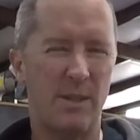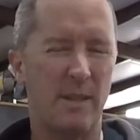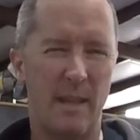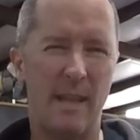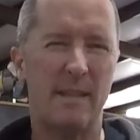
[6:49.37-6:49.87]

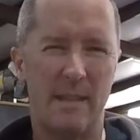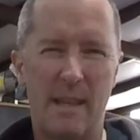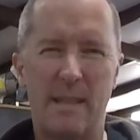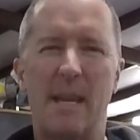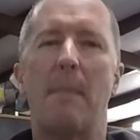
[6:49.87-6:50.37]
Just
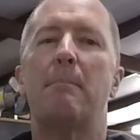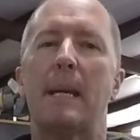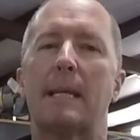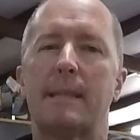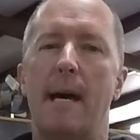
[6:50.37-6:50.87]
it's not
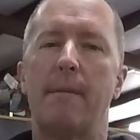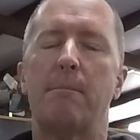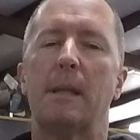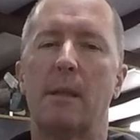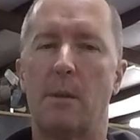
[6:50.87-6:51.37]
big stuff,
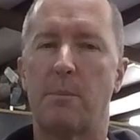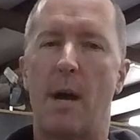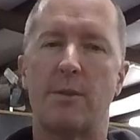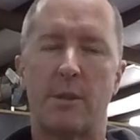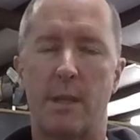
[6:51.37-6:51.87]
but little
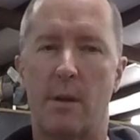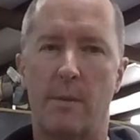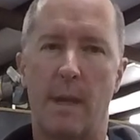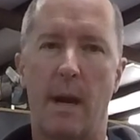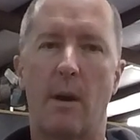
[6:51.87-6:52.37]
projects here
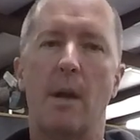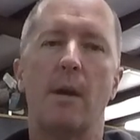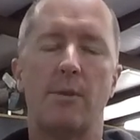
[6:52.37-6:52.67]
and there.